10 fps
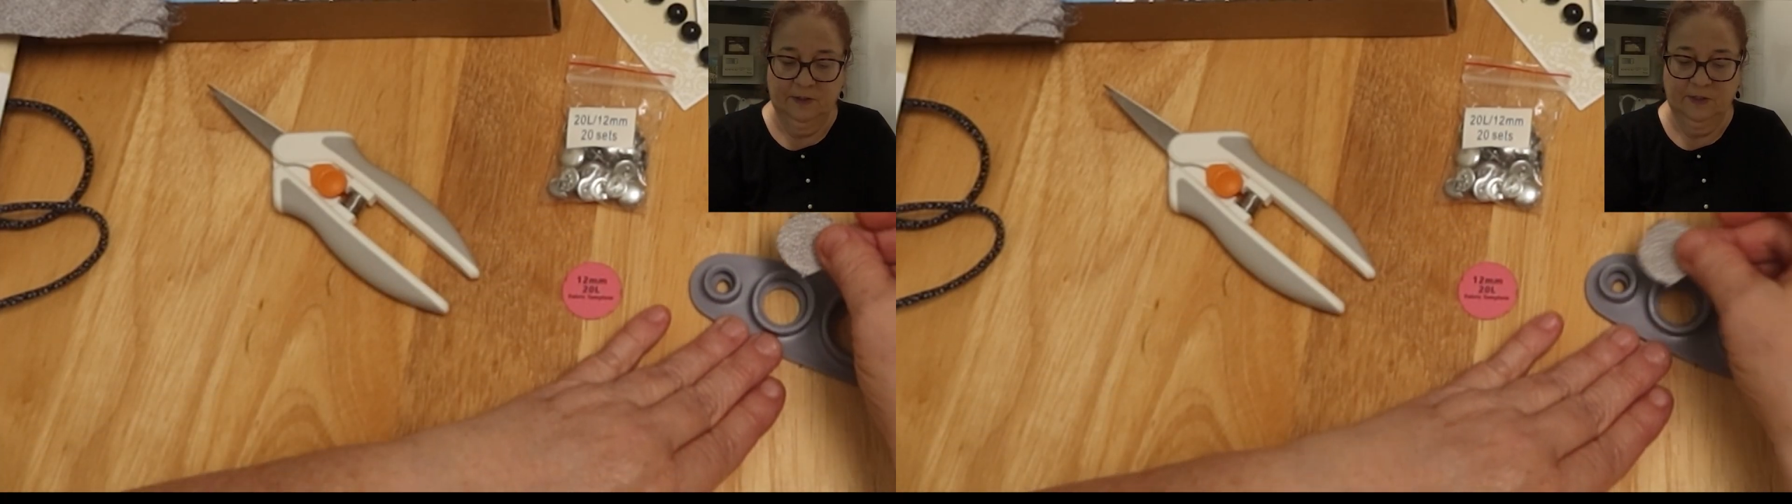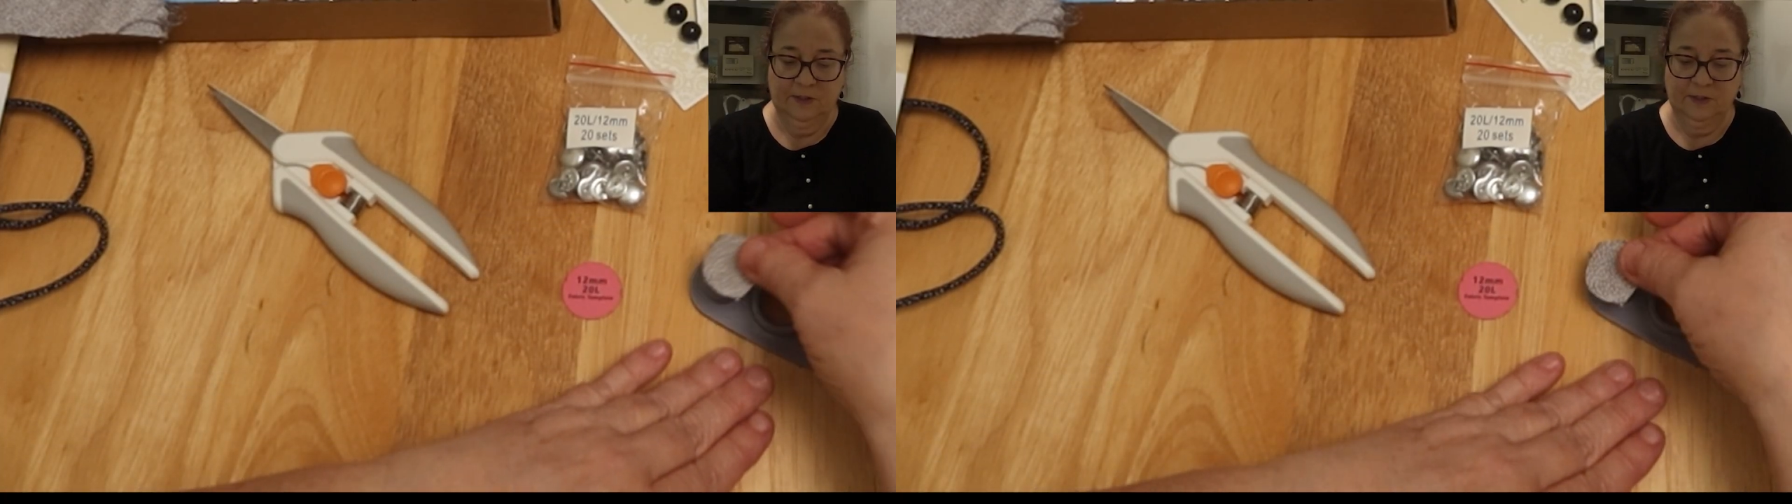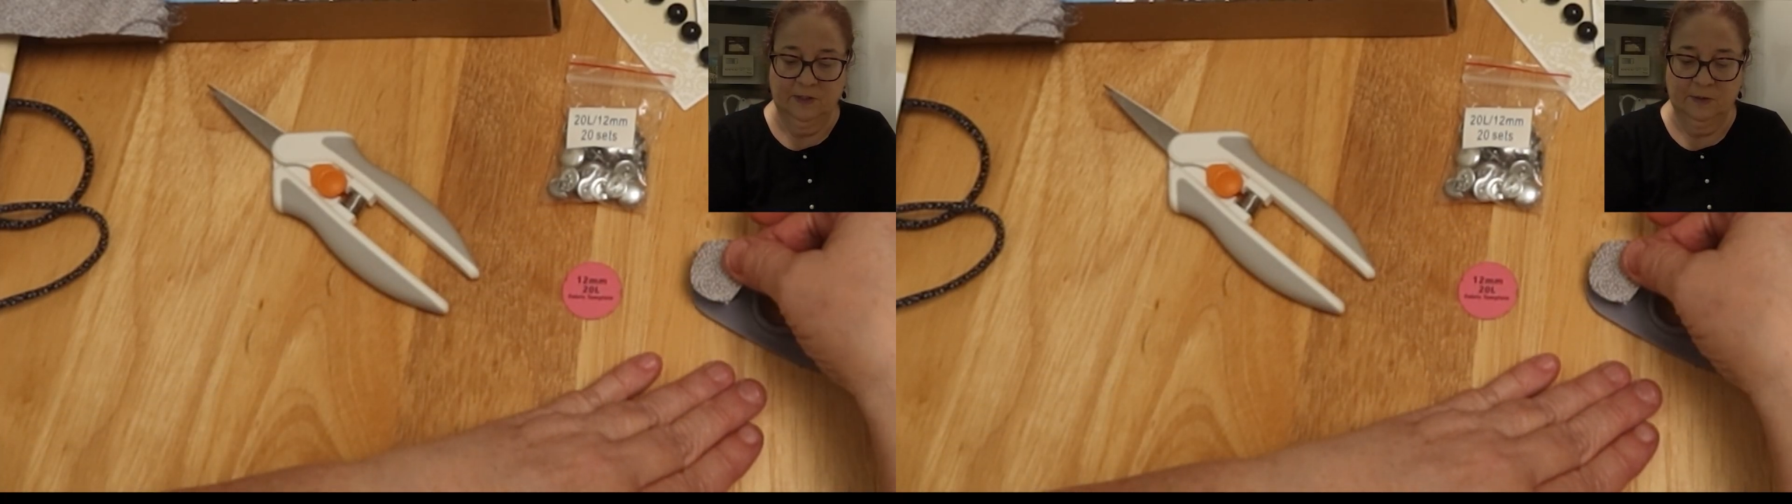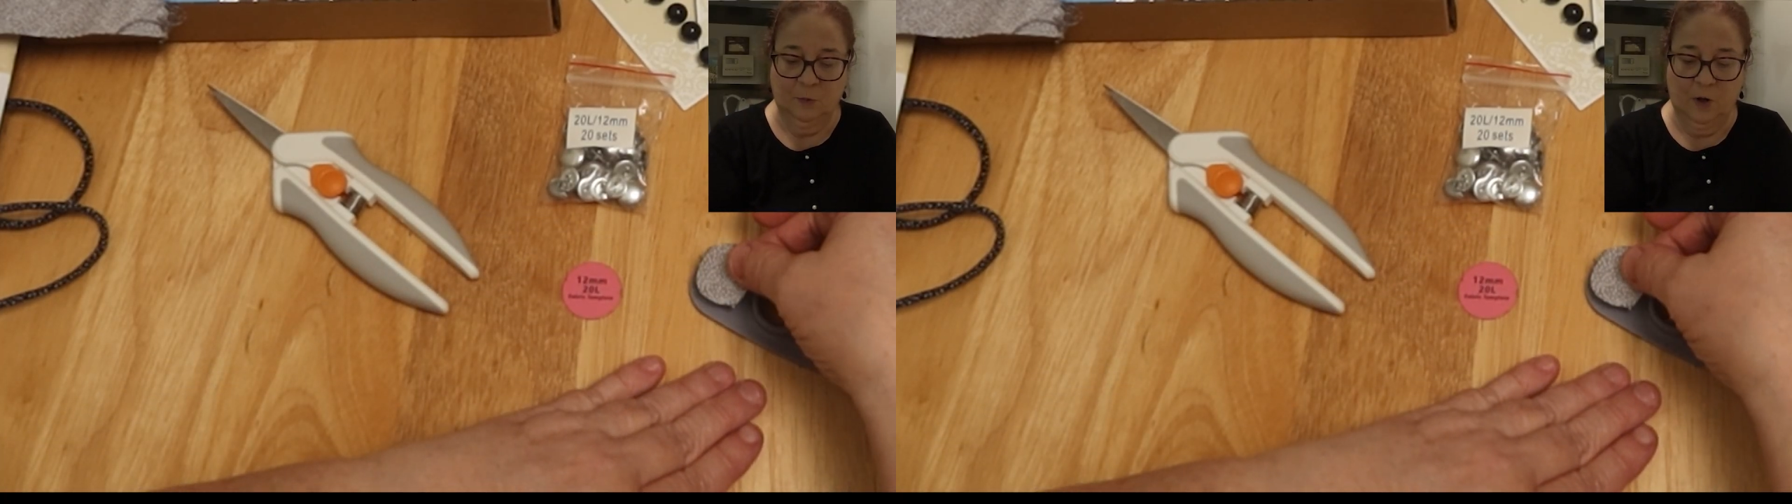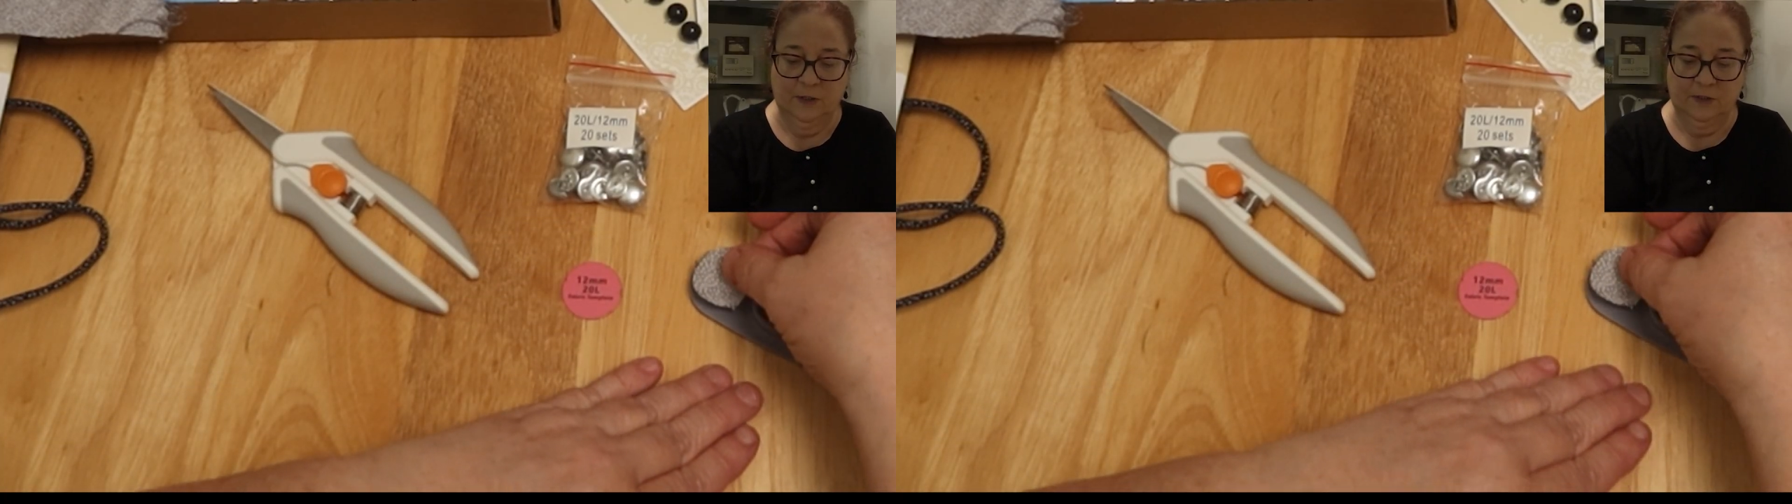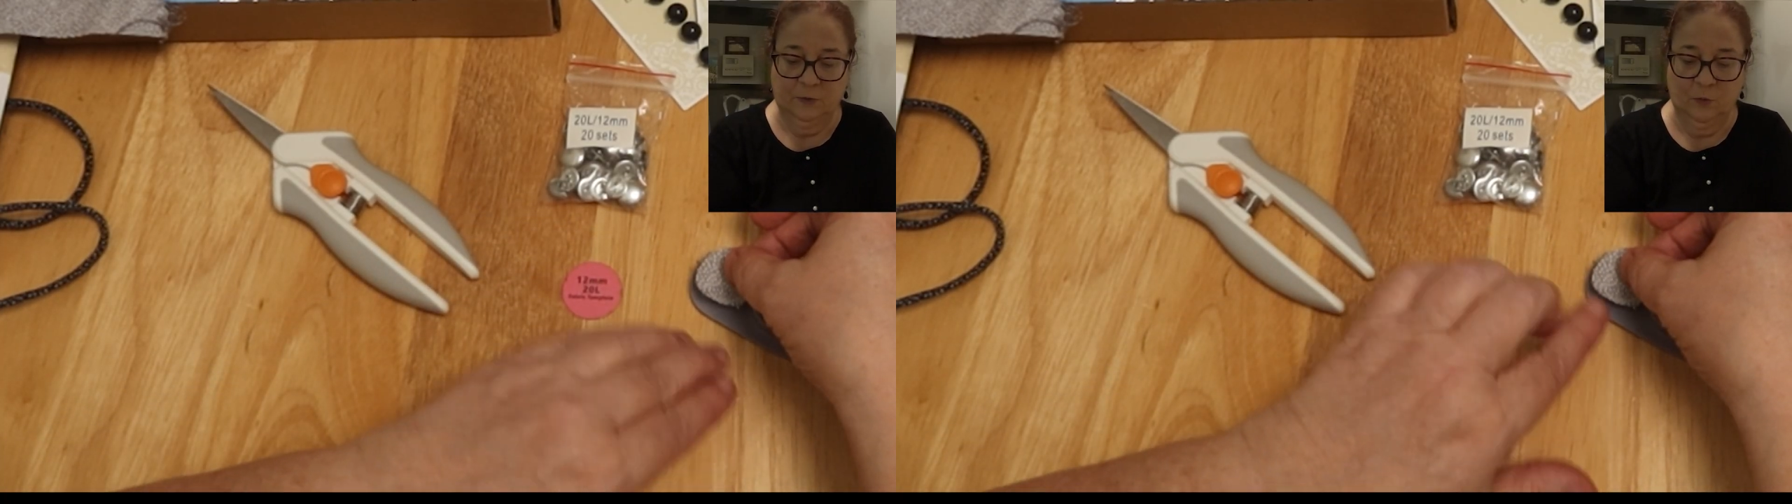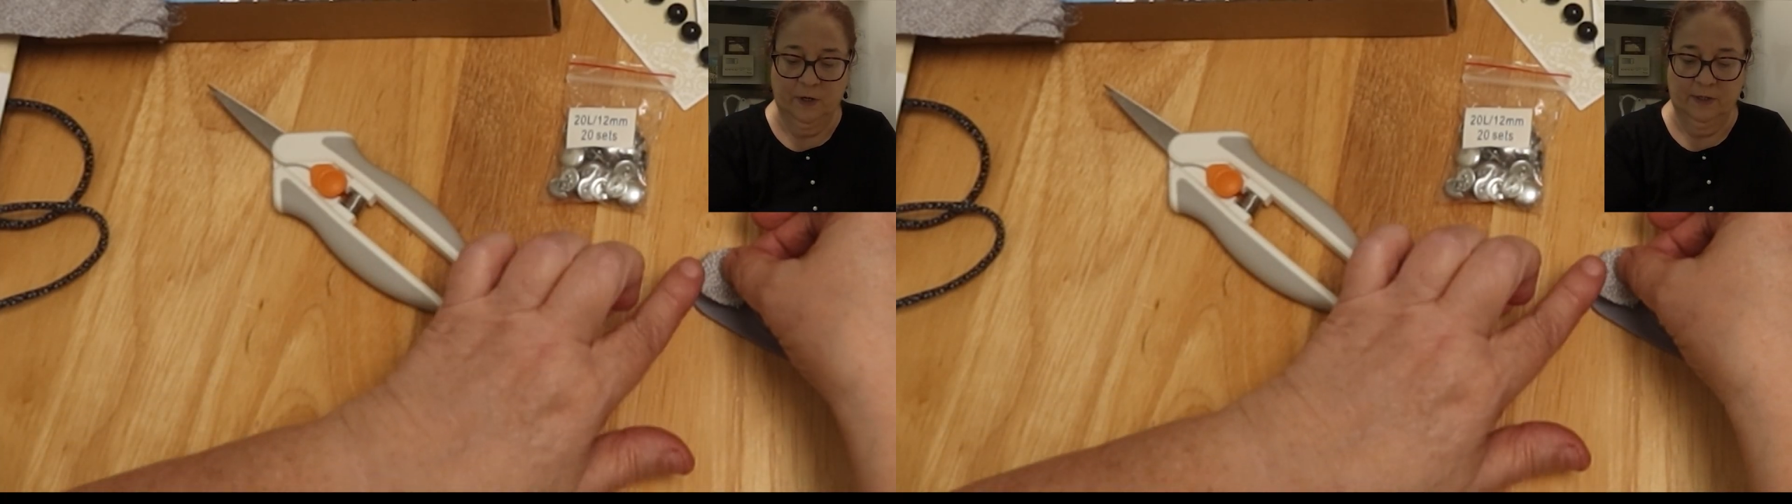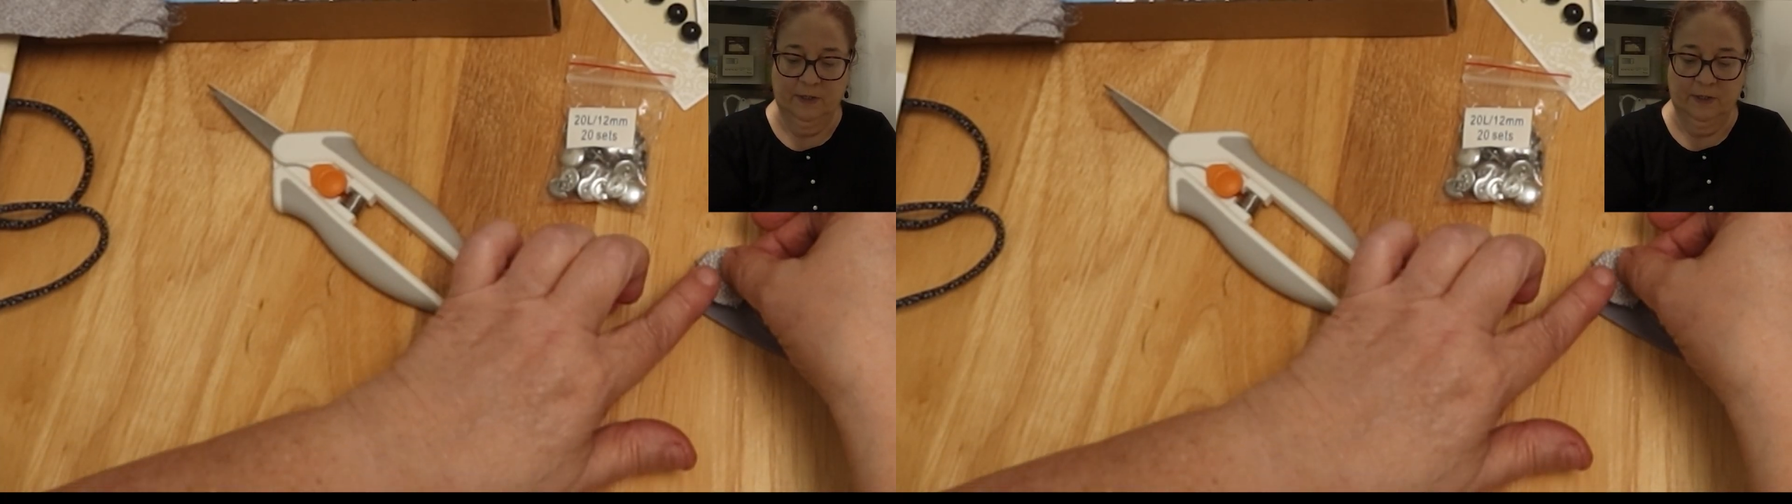this is the smallest one,